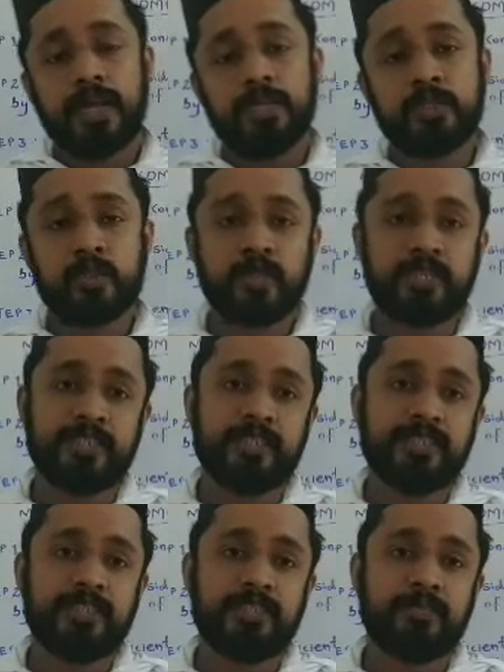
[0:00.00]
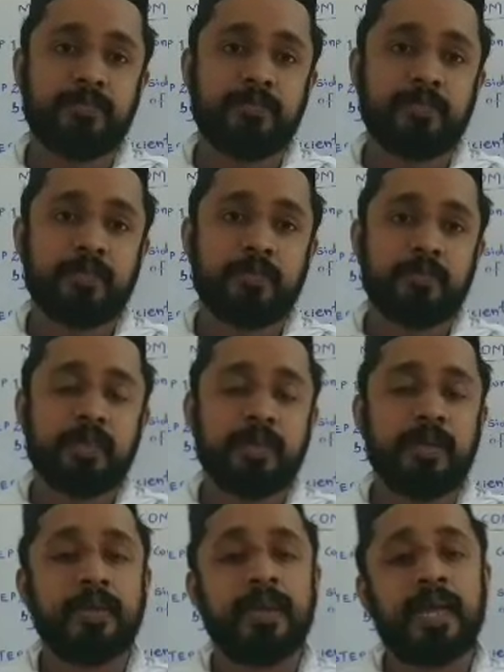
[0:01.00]
Hi students,
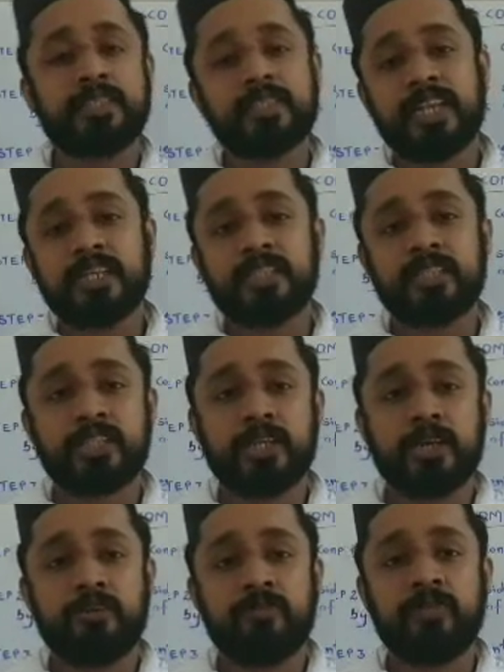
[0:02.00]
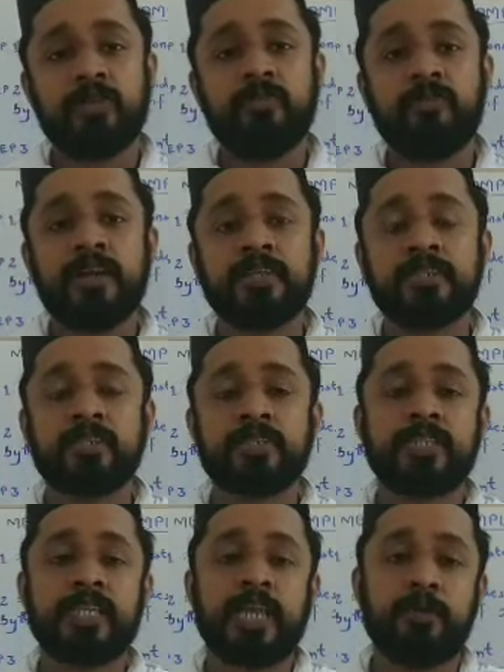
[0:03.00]
in last class we were
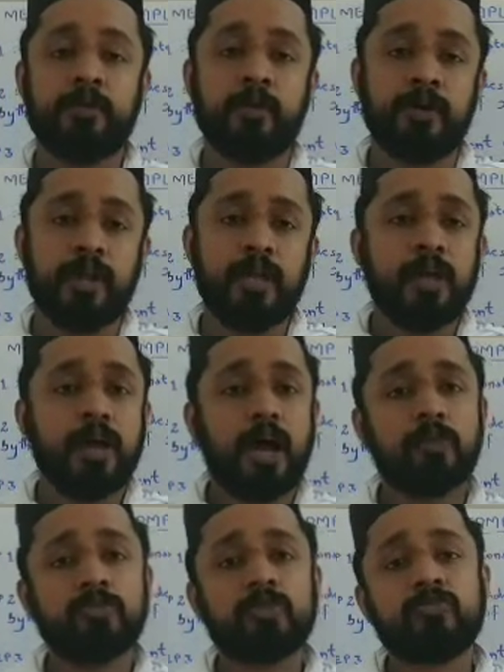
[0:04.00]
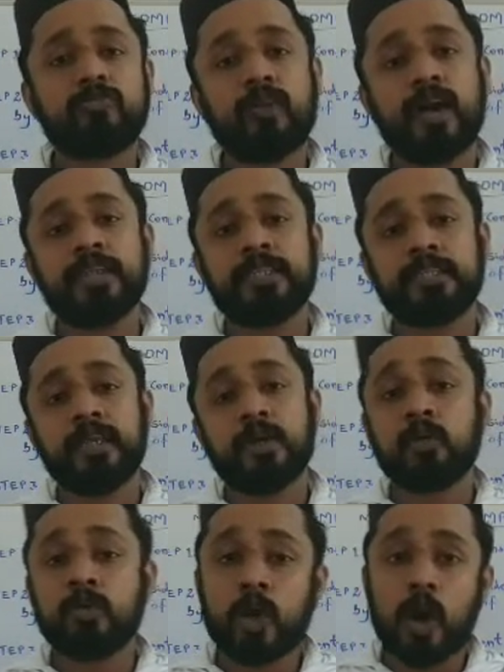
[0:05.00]
discussing about how to find
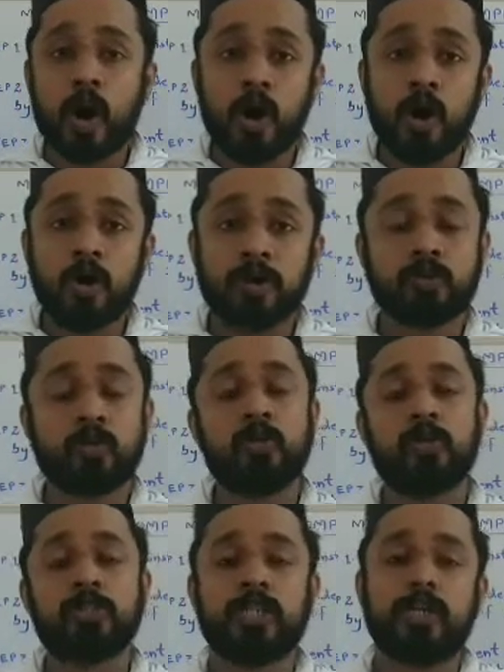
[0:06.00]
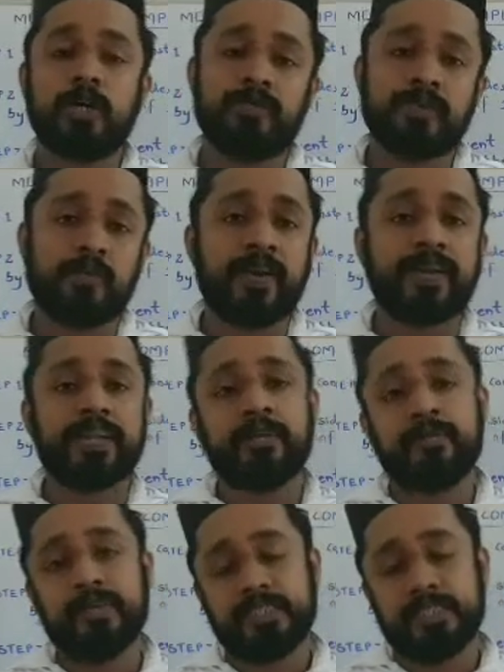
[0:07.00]
the root or solution of a quadratic
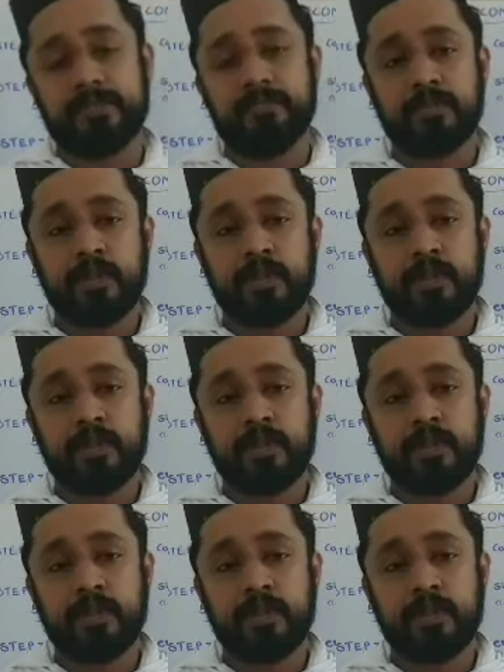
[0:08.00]
equation.